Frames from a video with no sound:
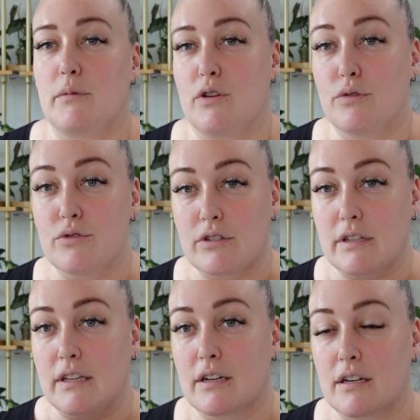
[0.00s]

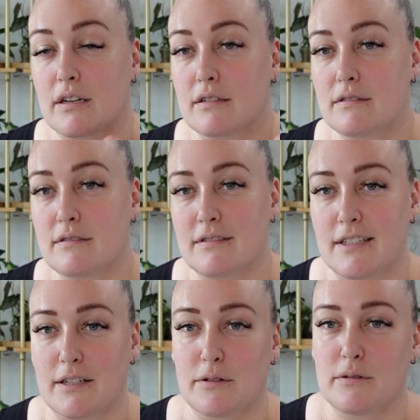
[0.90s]
Usually they're, you
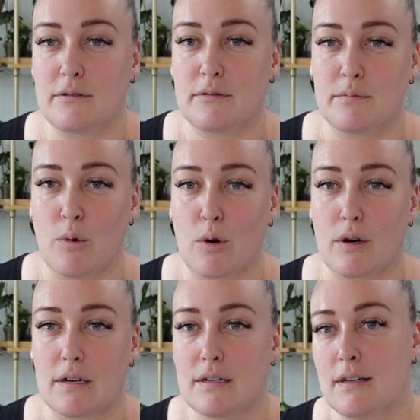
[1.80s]
know,
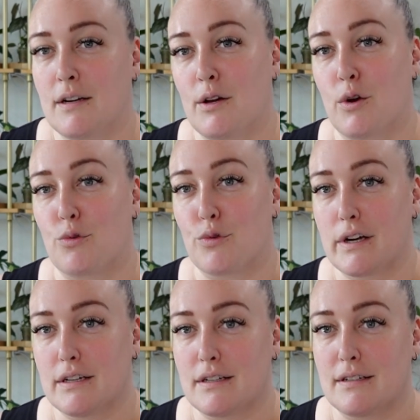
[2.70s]
more
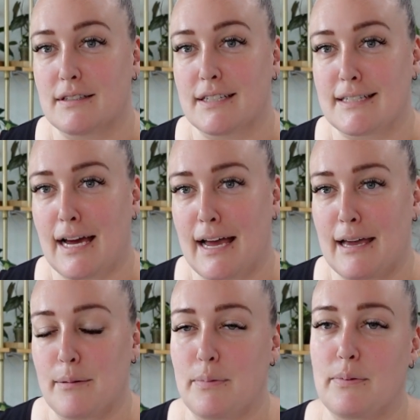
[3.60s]
real to
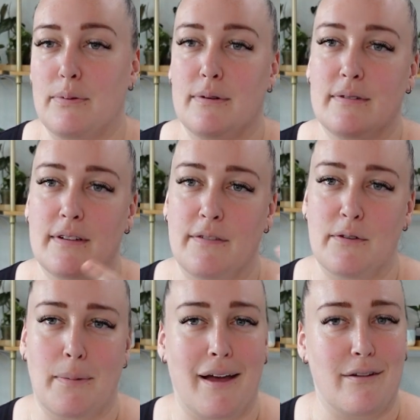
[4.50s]
type if you
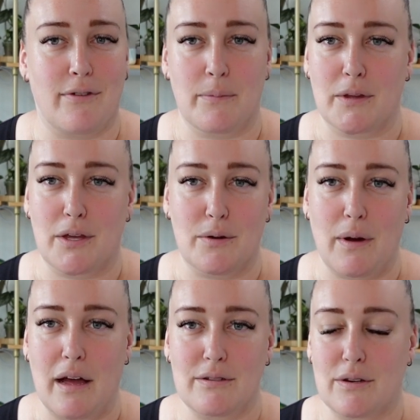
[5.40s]
buy it from the
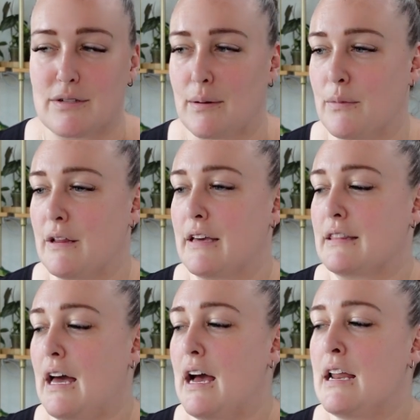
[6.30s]
US or somewhere like
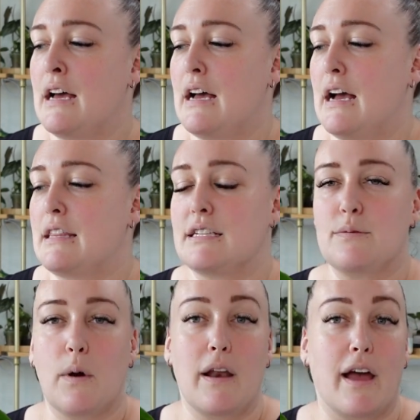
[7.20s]
that. This
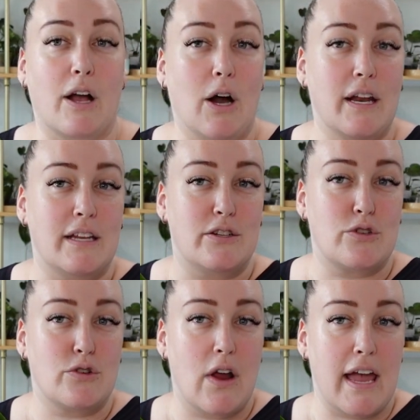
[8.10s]
one I got in a
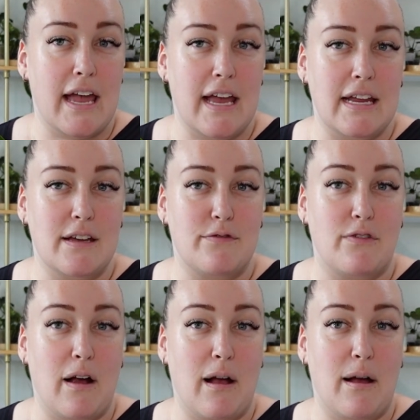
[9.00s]
trade
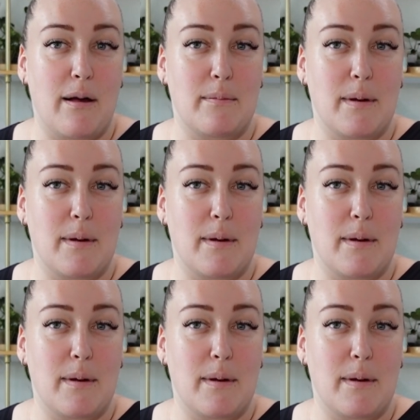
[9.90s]
from